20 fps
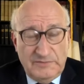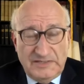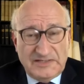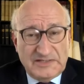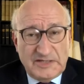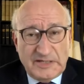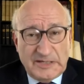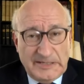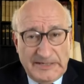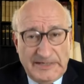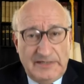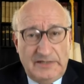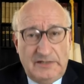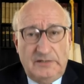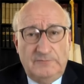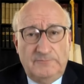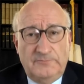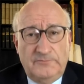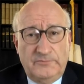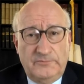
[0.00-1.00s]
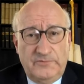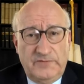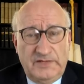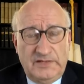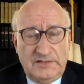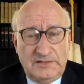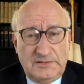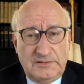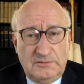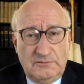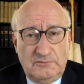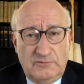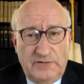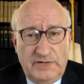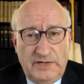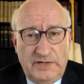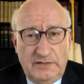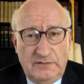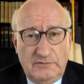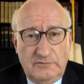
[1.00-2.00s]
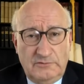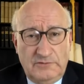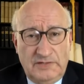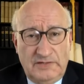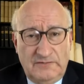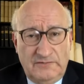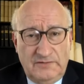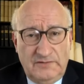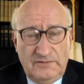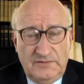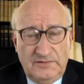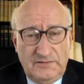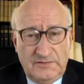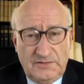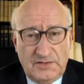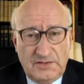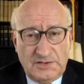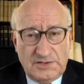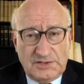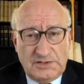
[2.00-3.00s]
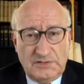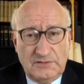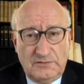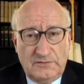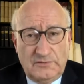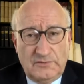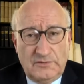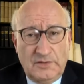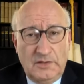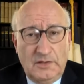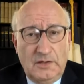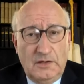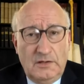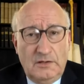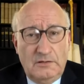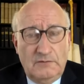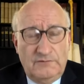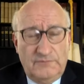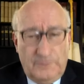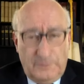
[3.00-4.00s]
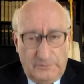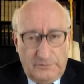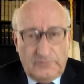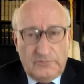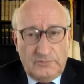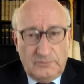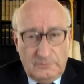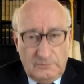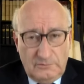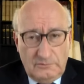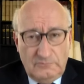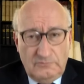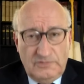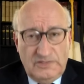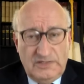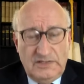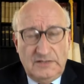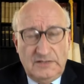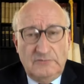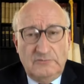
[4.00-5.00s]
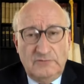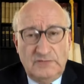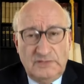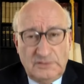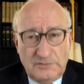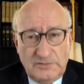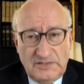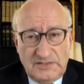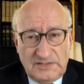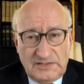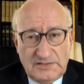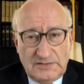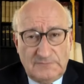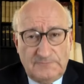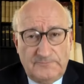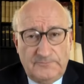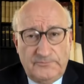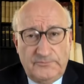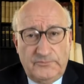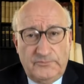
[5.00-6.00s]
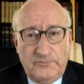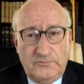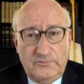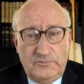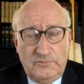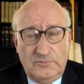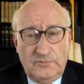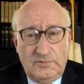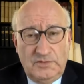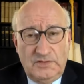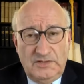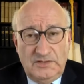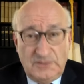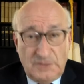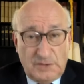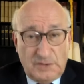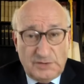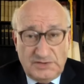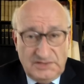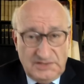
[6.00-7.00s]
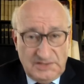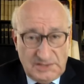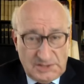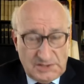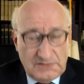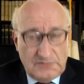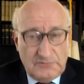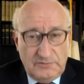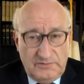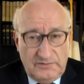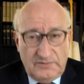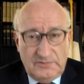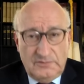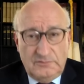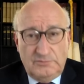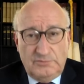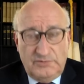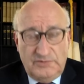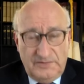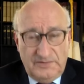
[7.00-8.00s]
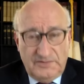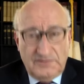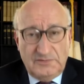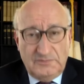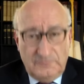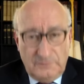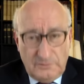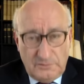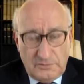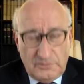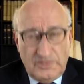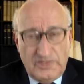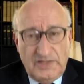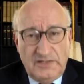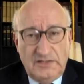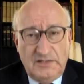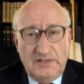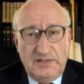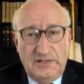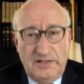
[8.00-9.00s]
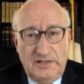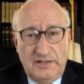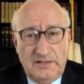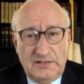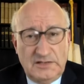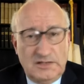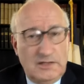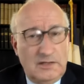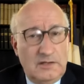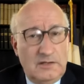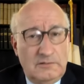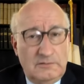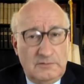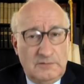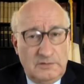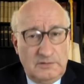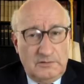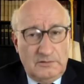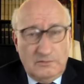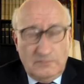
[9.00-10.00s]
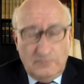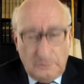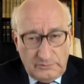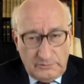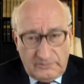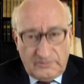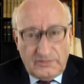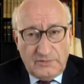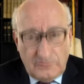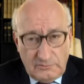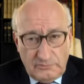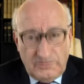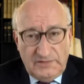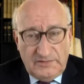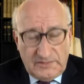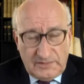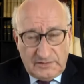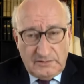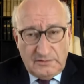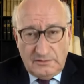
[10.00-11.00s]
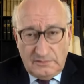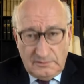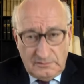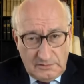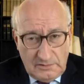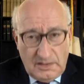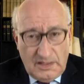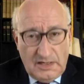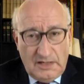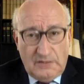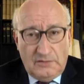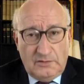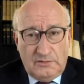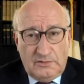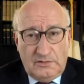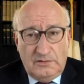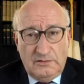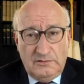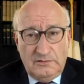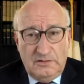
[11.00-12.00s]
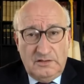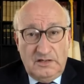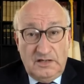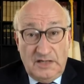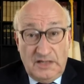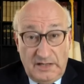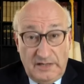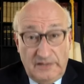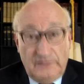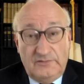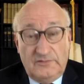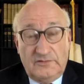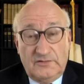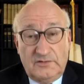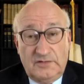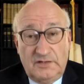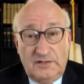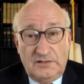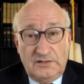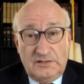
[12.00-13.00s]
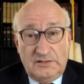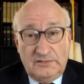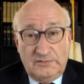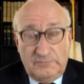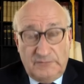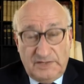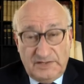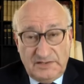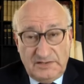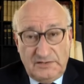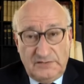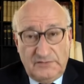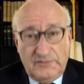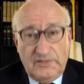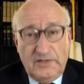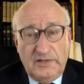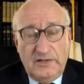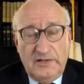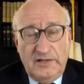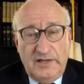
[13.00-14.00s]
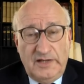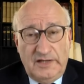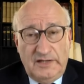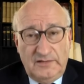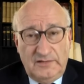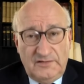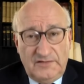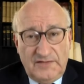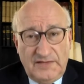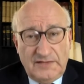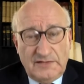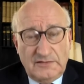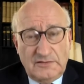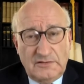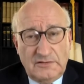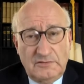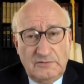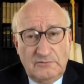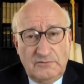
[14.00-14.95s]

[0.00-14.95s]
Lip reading: have made clear that while we have these discussions, first, we do it in coordination with the president of Ukraine and also with our allies and our partners. And second,